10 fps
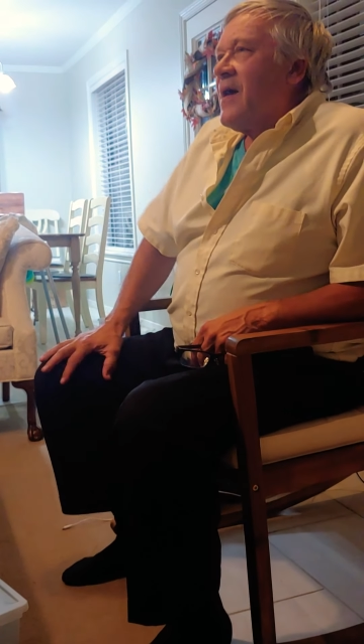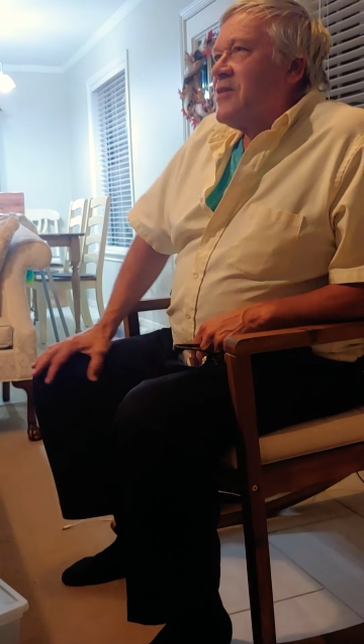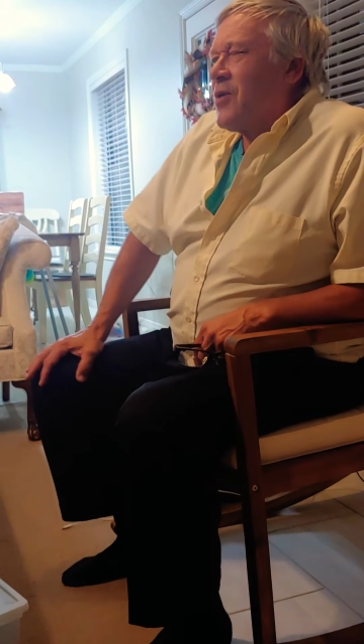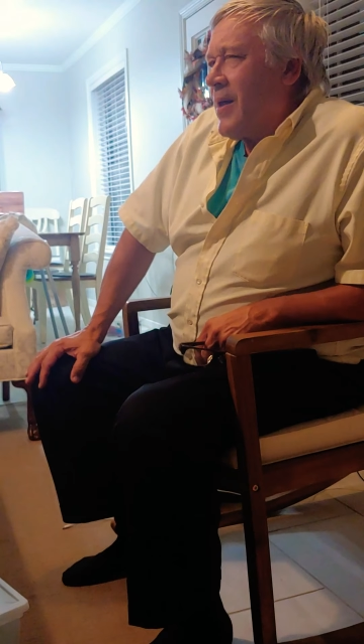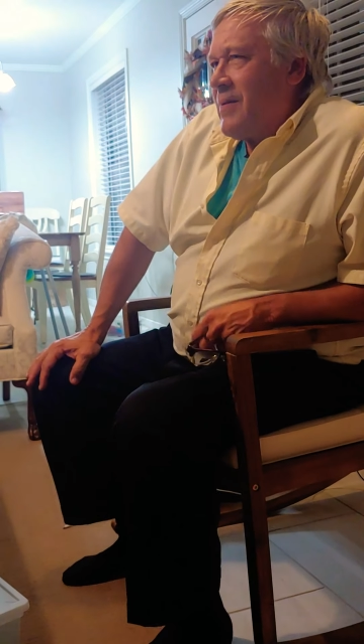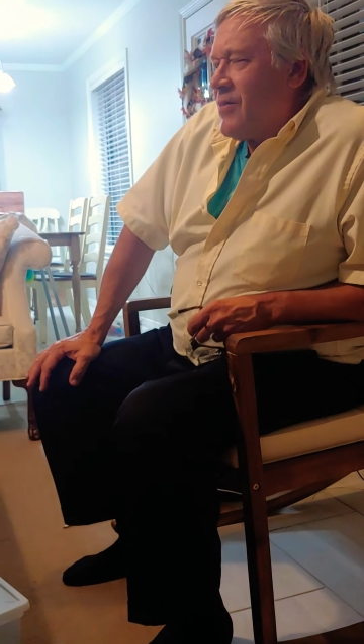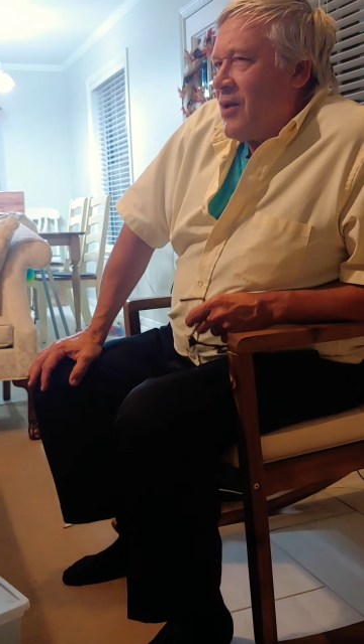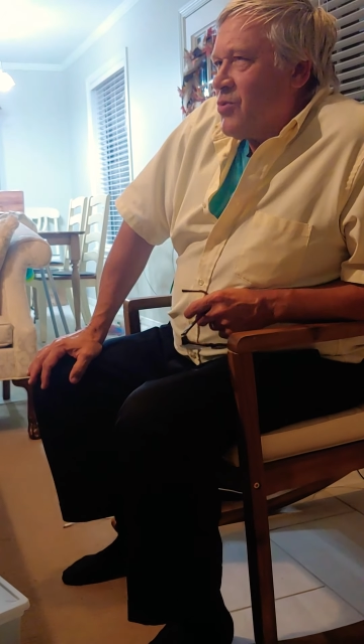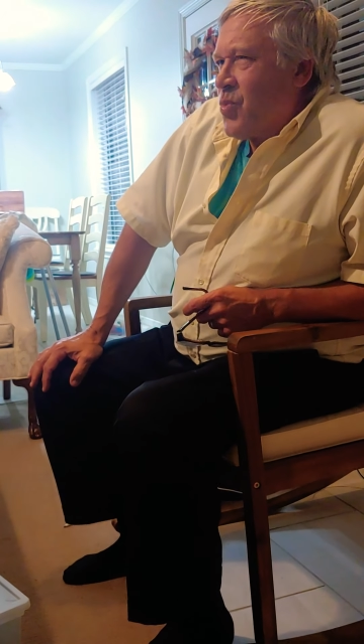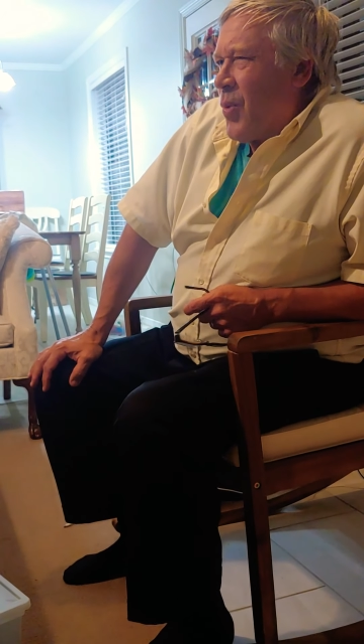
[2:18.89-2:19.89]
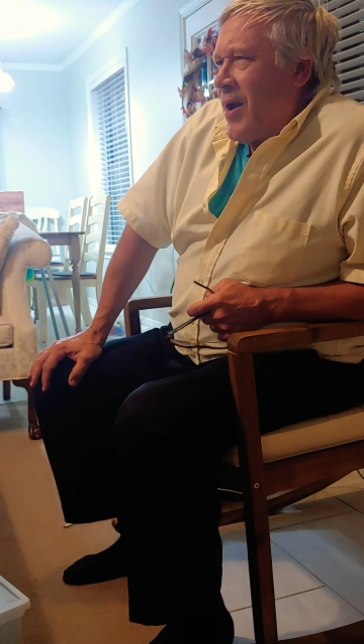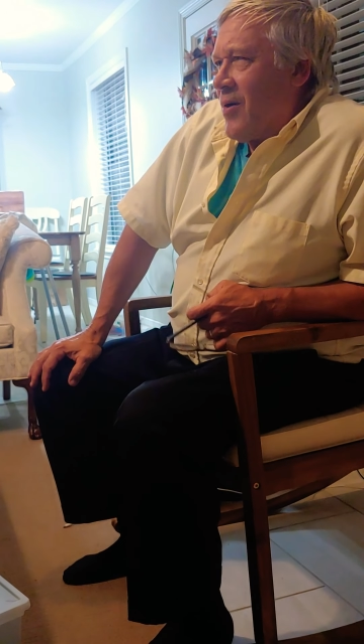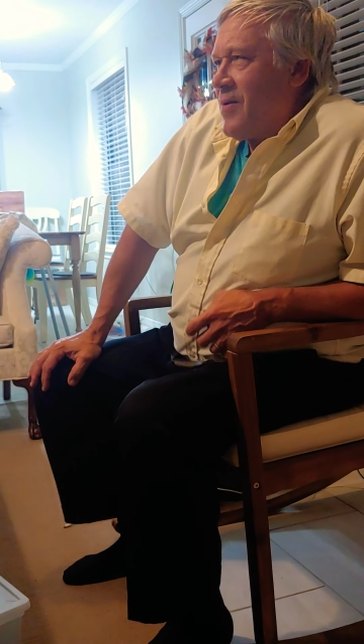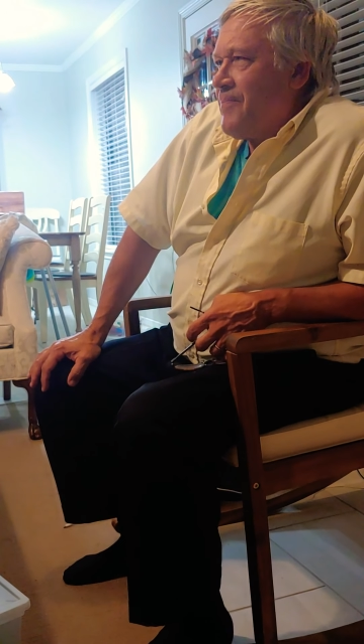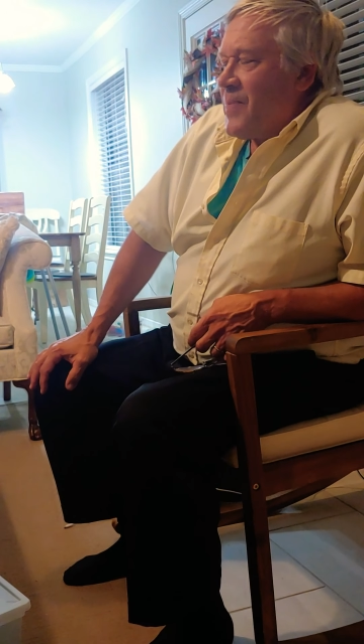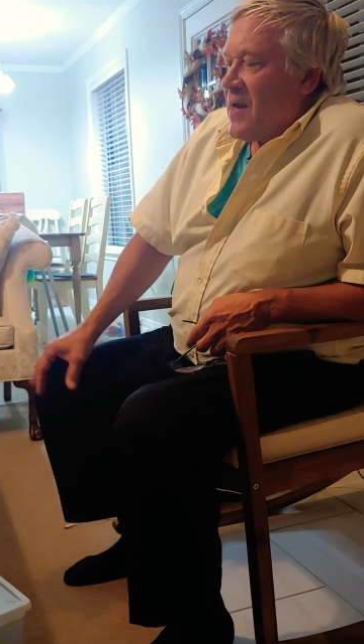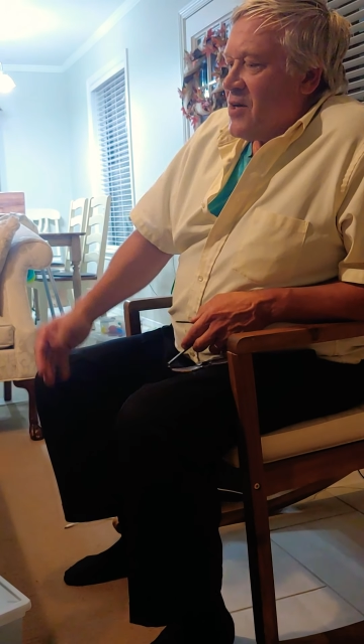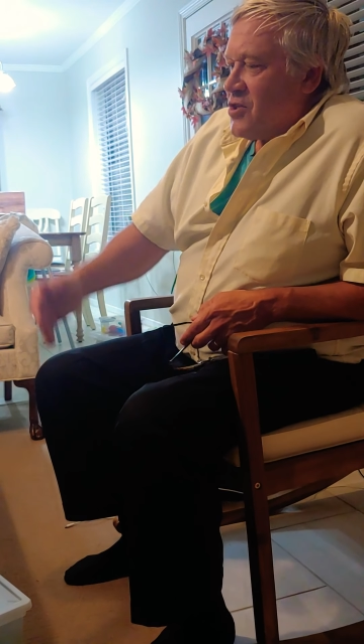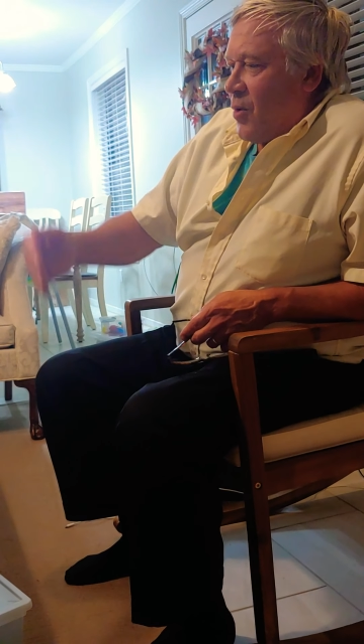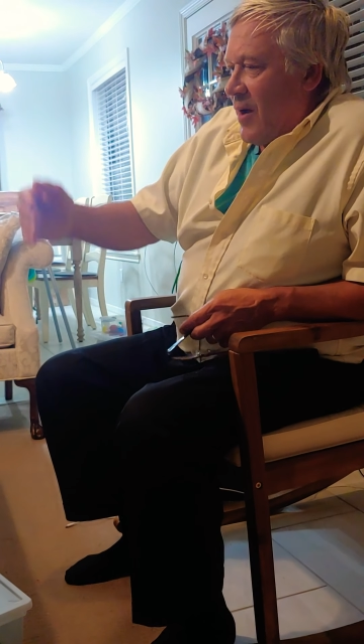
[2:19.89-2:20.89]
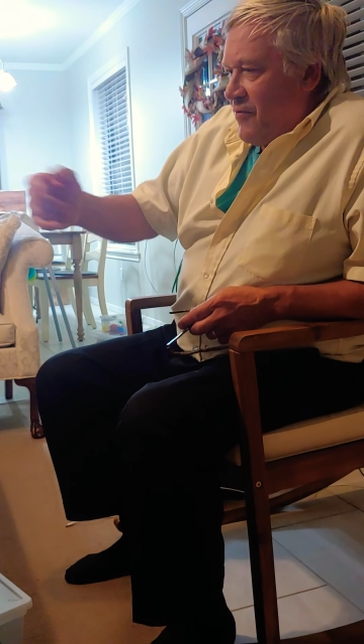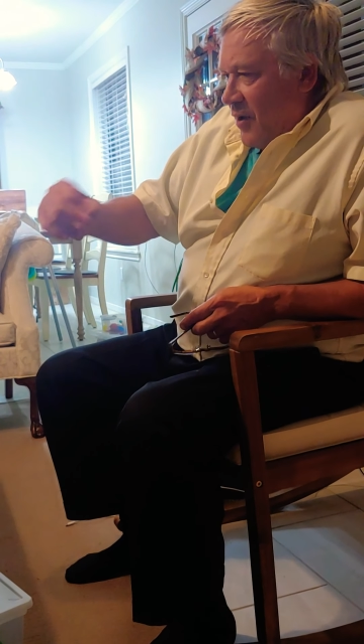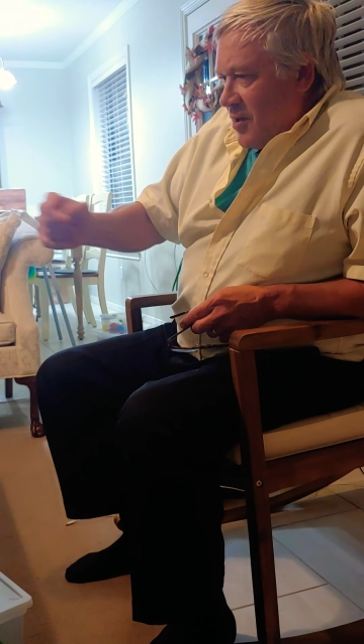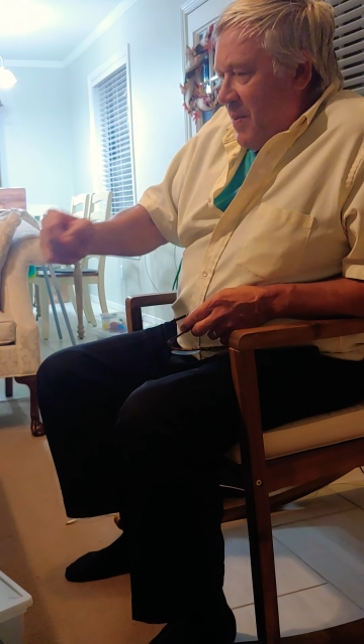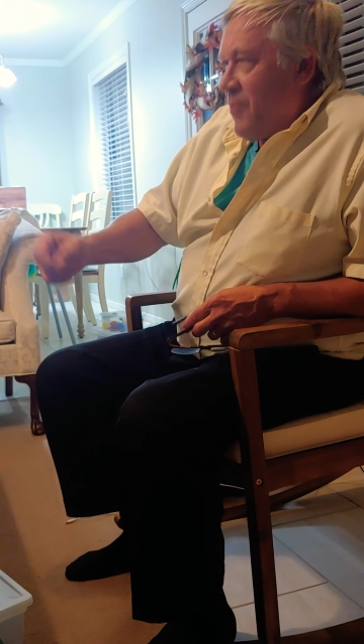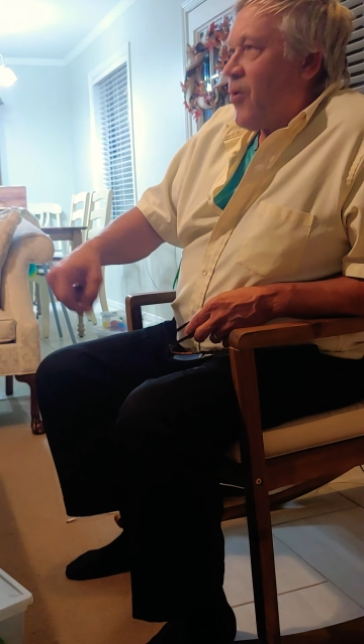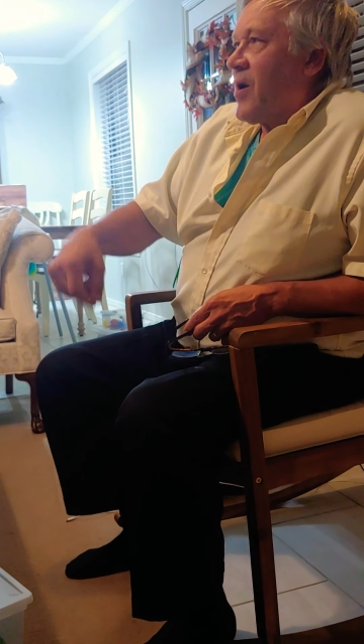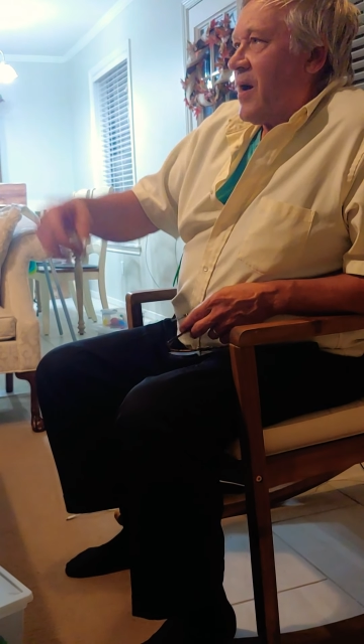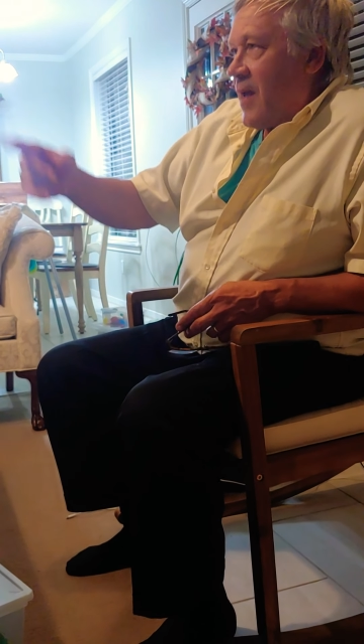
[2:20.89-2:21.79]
And so I thought it was weird. So I fill out the paperwork.